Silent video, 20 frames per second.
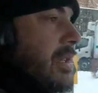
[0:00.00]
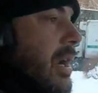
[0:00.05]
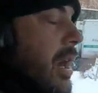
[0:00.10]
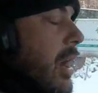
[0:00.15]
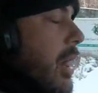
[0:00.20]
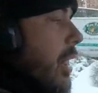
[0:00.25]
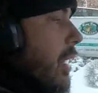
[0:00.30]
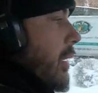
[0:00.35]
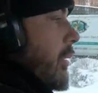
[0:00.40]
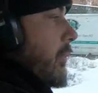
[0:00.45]

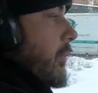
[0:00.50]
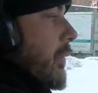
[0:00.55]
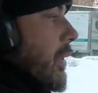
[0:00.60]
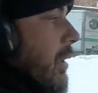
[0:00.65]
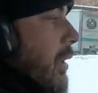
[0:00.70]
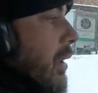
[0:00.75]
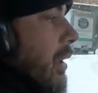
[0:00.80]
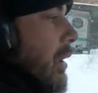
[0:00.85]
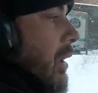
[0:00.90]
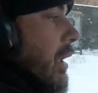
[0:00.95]
time
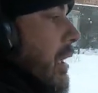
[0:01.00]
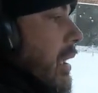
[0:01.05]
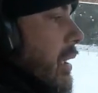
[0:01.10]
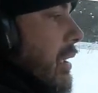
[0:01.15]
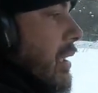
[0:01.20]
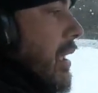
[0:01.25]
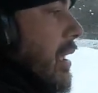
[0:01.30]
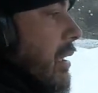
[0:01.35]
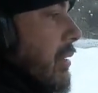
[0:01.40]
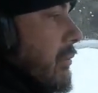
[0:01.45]

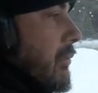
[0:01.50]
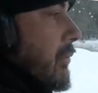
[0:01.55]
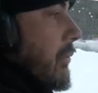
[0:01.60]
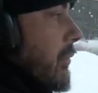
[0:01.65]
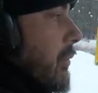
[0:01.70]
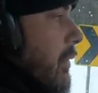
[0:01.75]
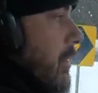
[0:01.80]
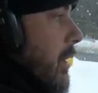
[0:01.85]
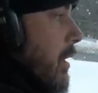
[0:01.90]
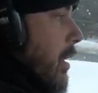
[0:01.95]
and get,
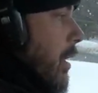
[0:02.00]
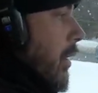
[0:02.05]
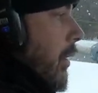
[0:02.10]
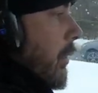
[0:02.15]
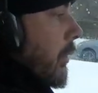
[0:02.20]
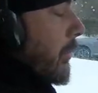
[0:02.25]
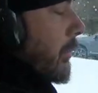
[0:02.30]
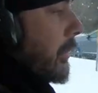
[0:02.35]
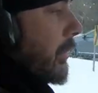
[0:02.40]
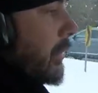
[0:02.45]
you
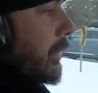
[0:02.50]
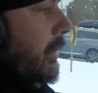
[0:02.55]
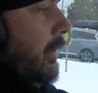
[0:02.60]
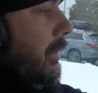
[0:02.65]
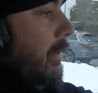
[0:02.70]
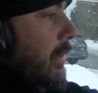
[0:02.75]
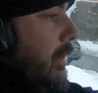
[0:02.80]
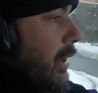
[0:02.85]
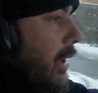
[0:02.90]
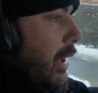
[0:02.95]
know,
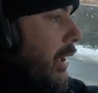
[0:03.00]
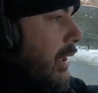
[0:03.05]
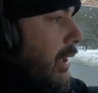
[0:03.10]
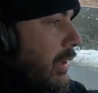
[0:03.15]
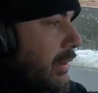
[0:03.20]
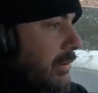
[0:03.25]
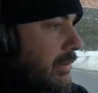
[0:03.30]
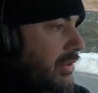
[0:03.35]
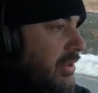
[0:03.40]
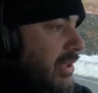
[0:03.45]

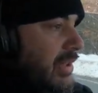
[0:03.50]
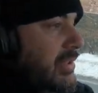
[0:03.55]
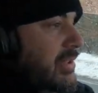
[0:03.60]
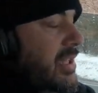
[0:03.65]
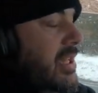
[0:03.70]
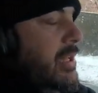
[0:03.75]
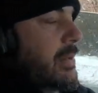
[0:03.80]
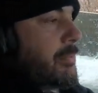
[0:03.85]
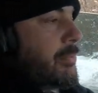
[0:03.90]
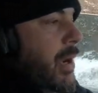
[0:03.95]
uh,
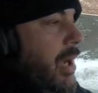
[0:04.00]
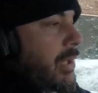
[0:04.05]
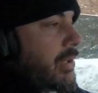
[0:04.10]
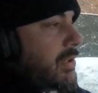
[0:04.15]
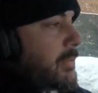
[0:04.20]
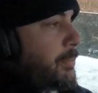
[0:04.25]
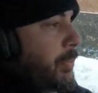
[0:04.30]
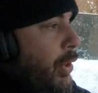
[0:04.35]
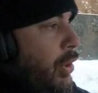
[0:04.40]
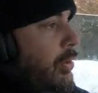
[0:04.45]
16
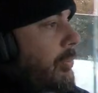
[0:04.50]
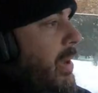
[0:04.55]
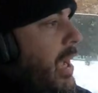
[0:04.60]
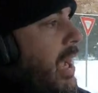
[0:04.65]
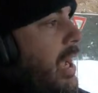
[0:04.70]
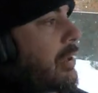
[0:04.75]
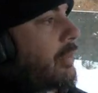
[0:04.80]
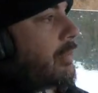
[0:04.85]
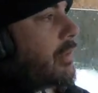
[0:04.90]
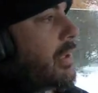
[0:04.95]
bucks per
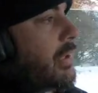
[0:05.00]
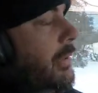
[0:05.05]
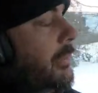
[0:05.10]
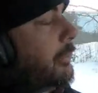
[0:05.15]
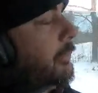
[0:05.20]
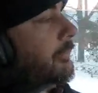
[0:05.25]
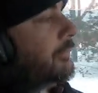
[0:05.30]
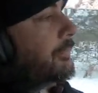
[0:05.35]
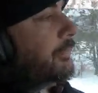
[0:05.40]
battery.